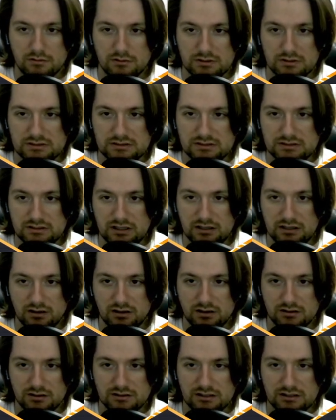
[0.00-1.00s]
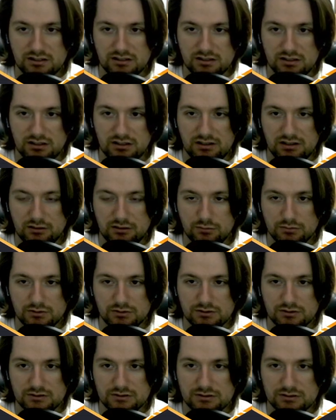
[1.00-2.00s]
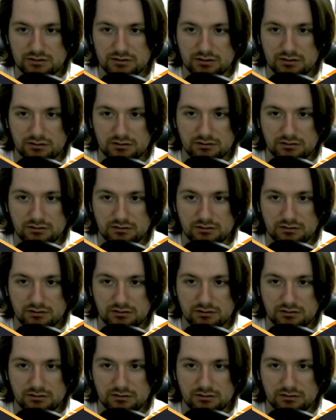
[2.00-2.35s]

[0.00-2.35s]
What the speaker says: Stay logged in equals